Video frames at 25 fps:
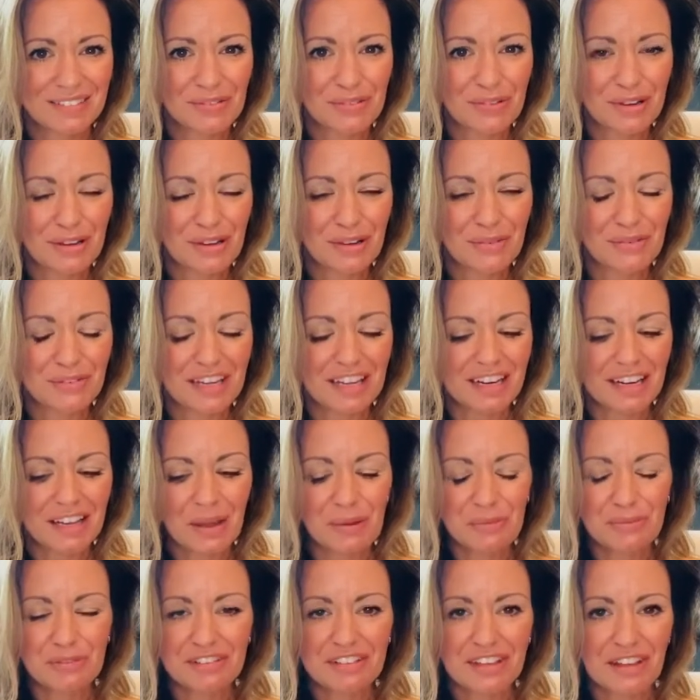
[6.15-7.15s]
welcome to Eight of
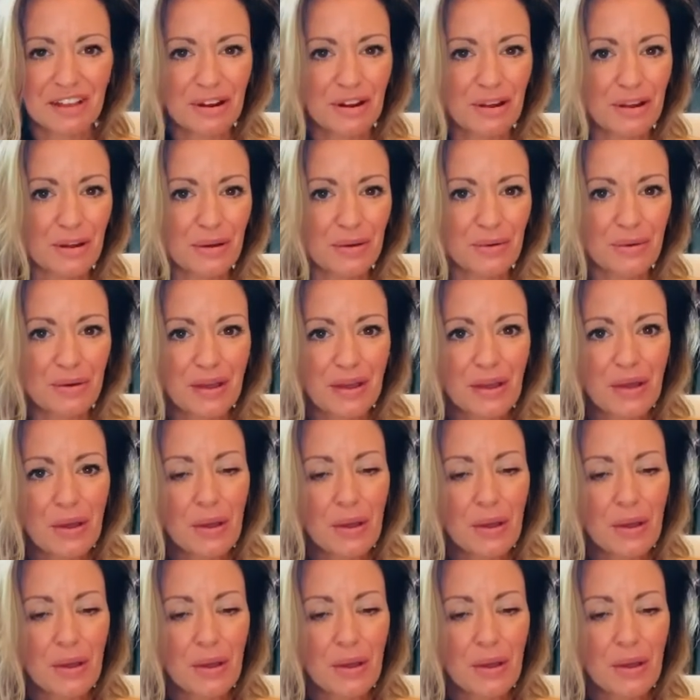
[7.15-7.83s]
Cups Tarot.